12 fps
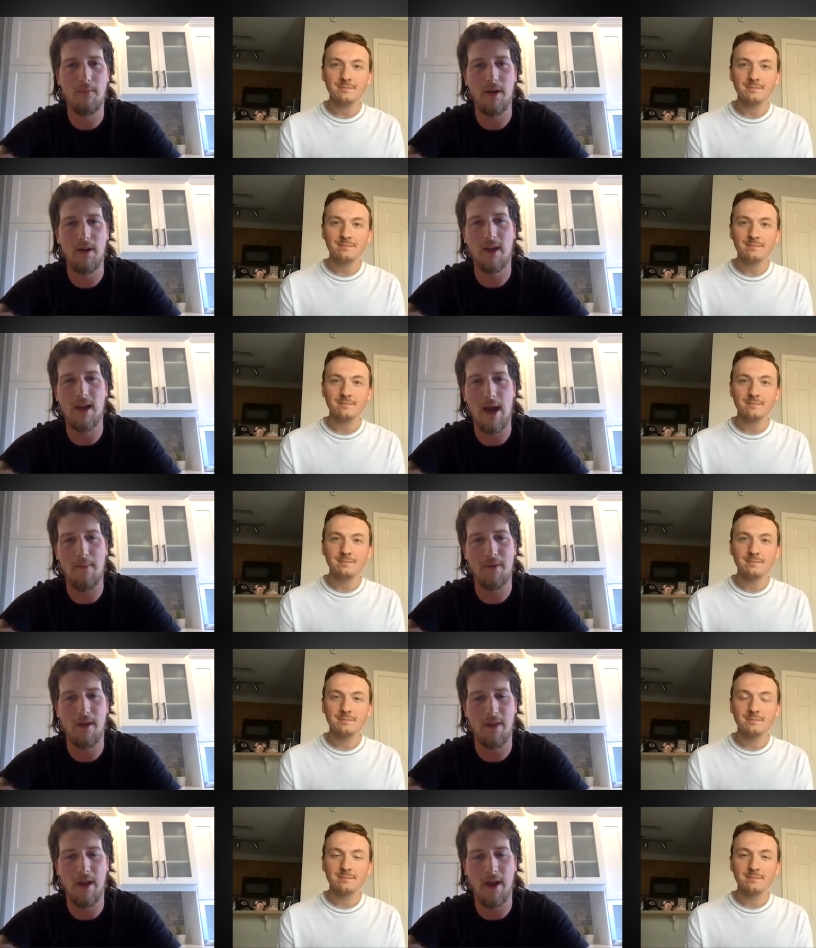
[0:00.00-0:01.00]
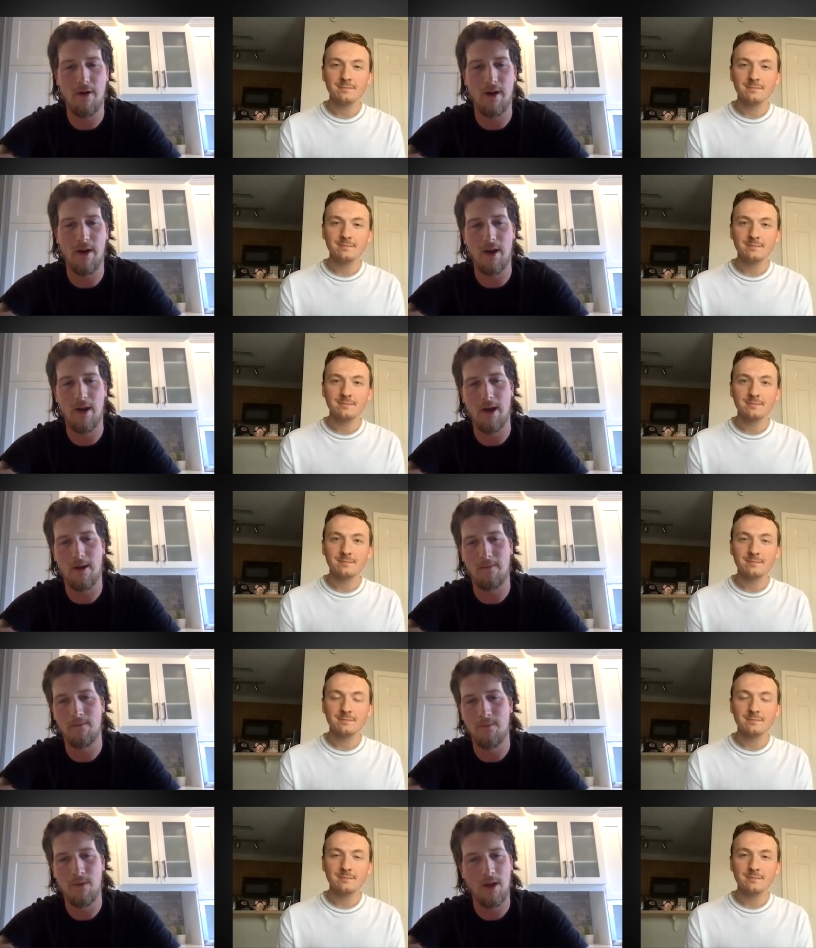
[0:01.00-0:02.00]
Speaker 1: be the captain there and
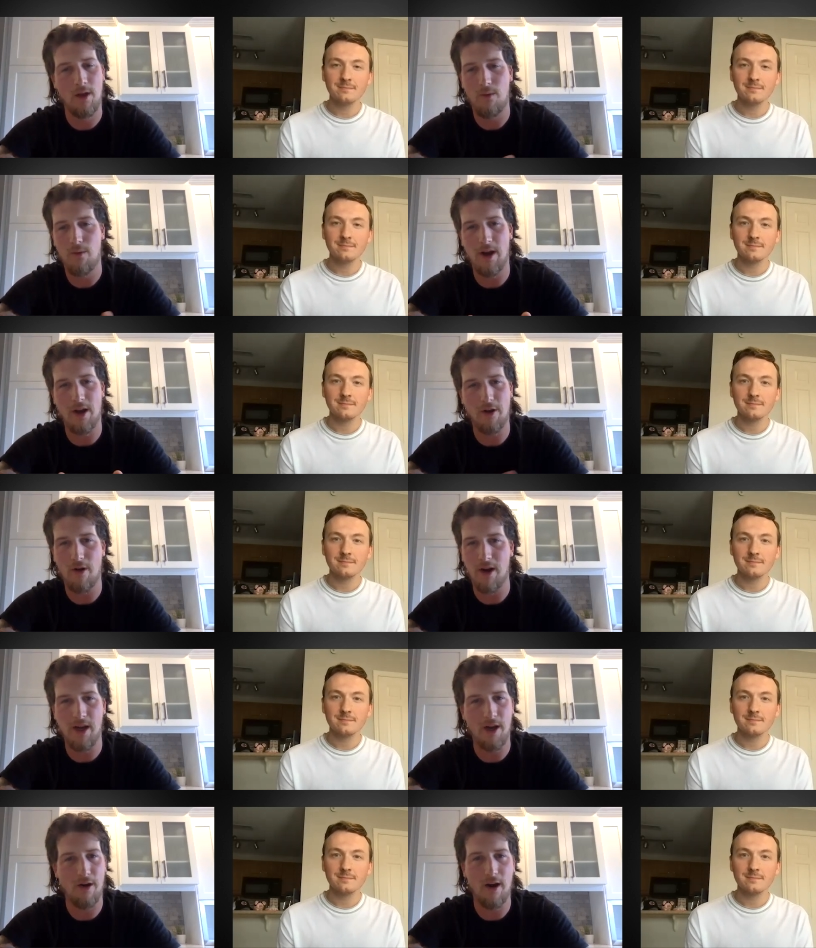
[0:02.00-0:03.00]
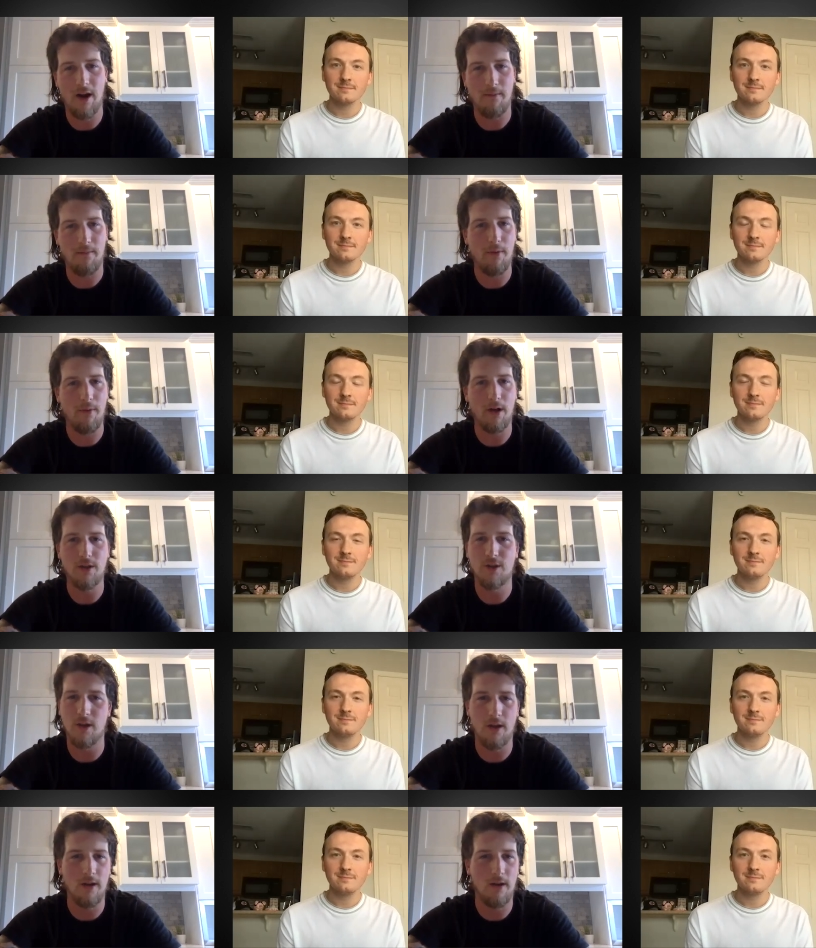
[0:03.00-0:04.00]
um we had a great year, had a bunch
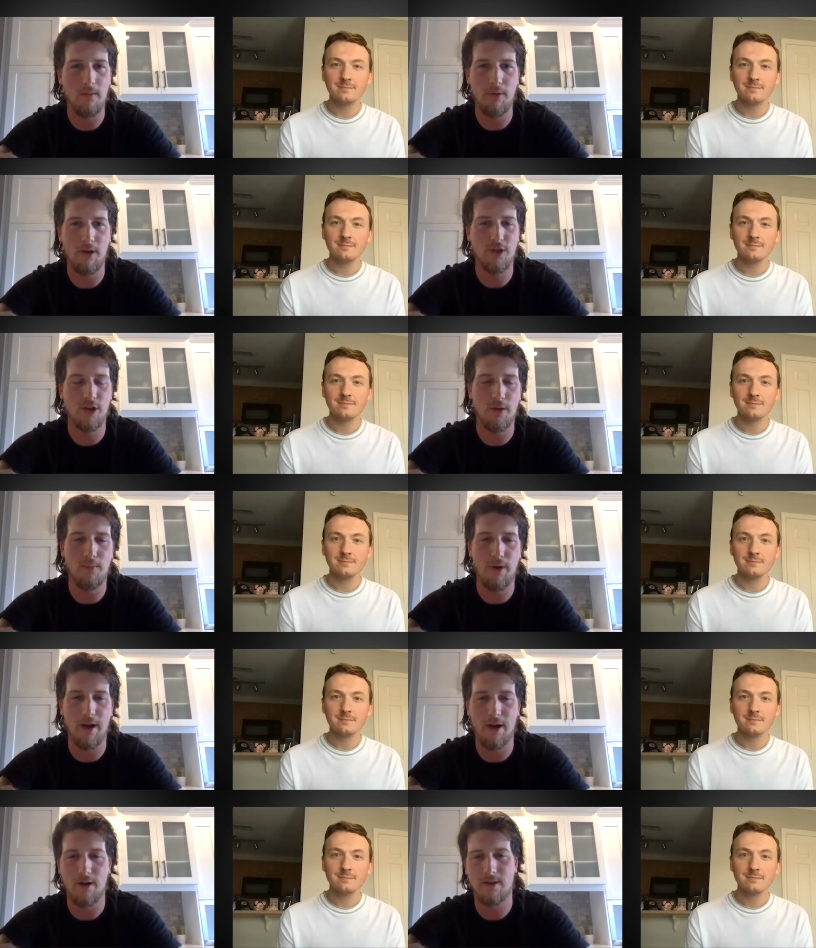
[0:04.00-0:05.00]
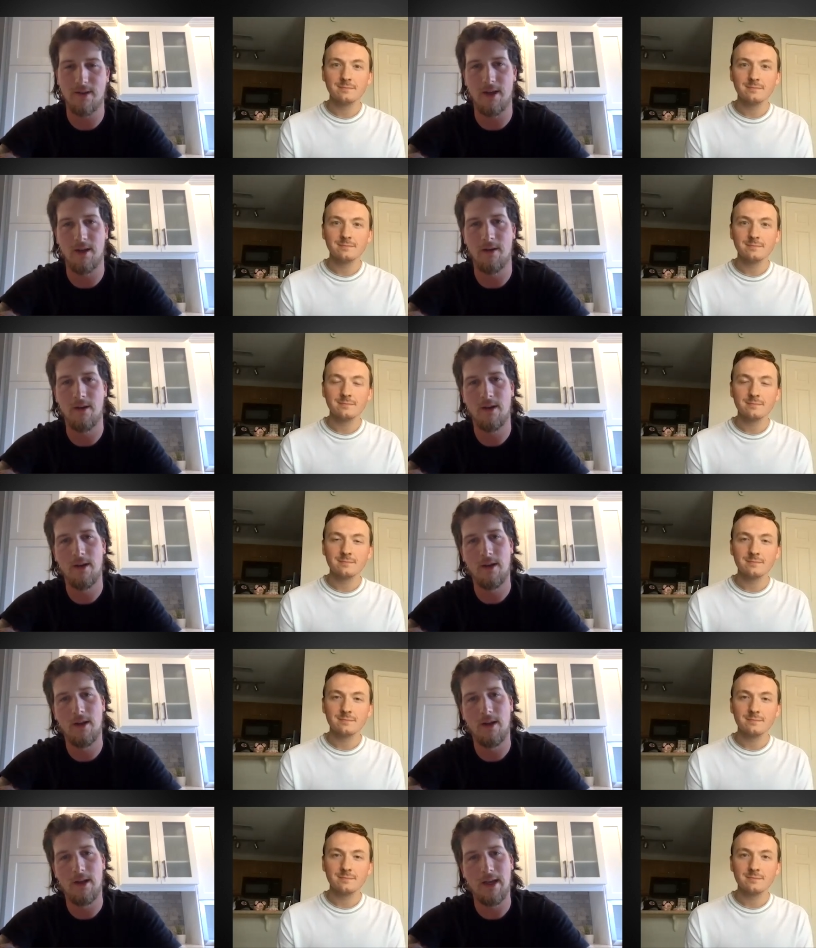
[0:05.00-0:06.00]
of bunch of good players and
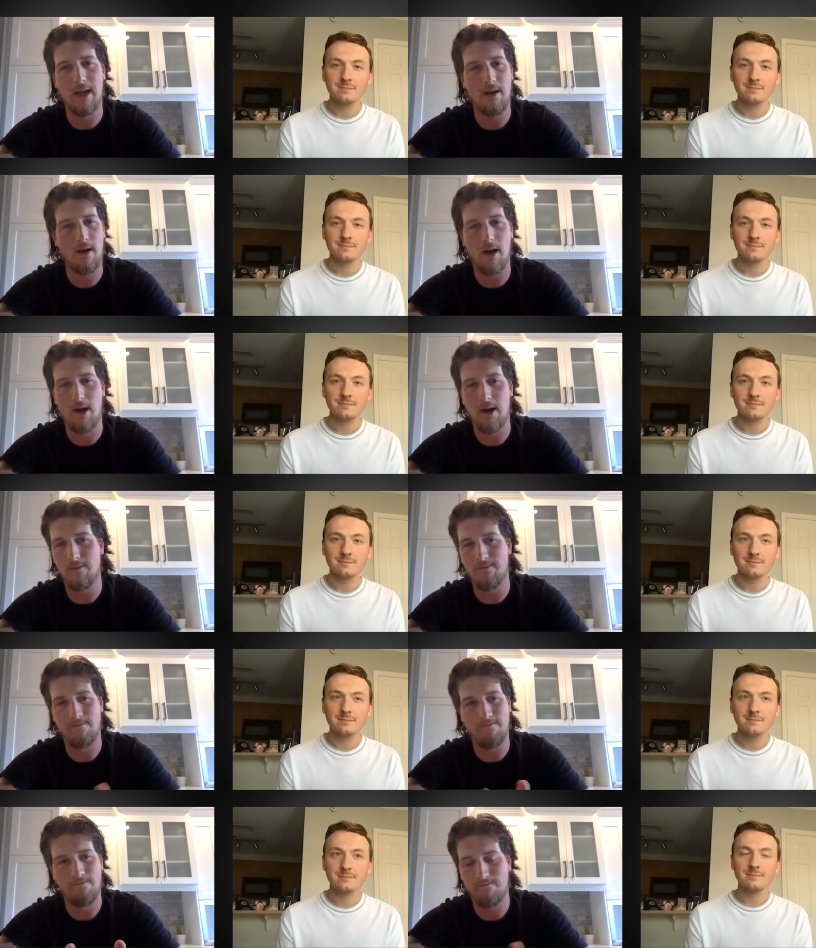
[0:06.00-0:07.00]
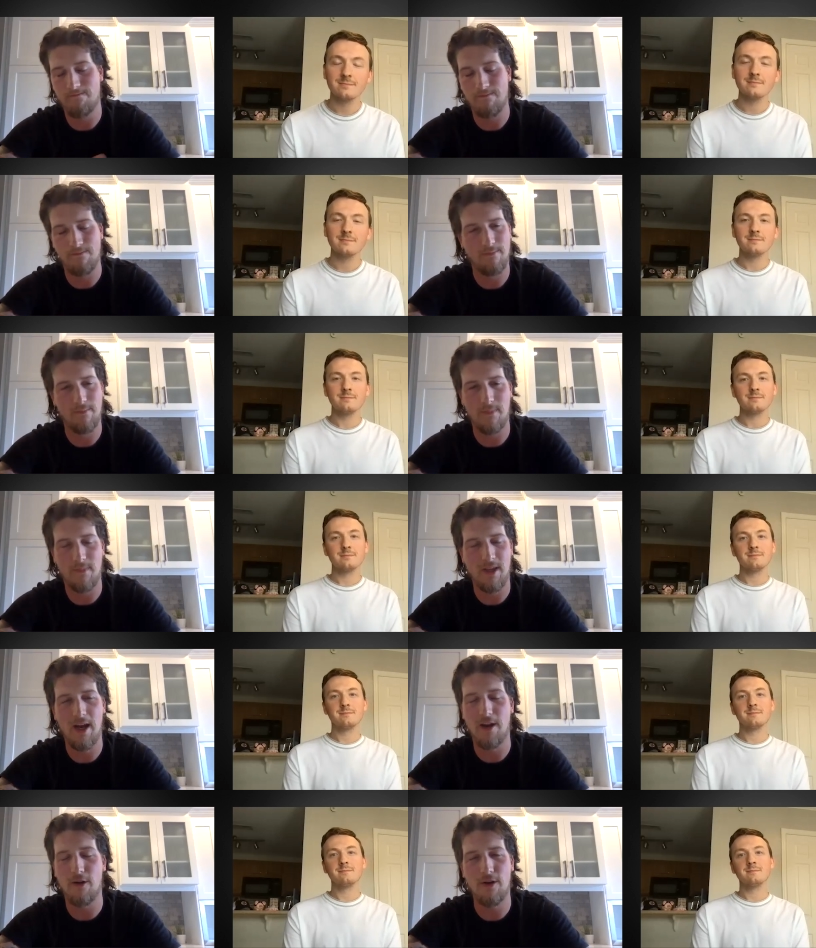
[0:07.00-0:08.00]
yeah, um
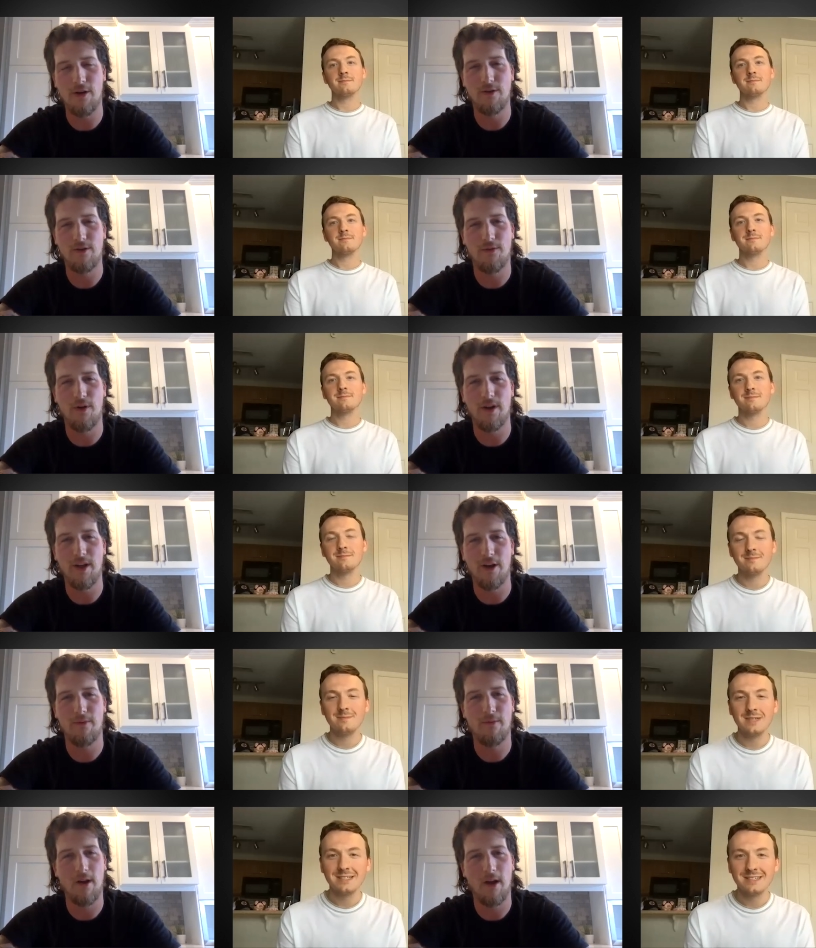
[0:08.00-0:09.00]
yeah, no, it was a fun year.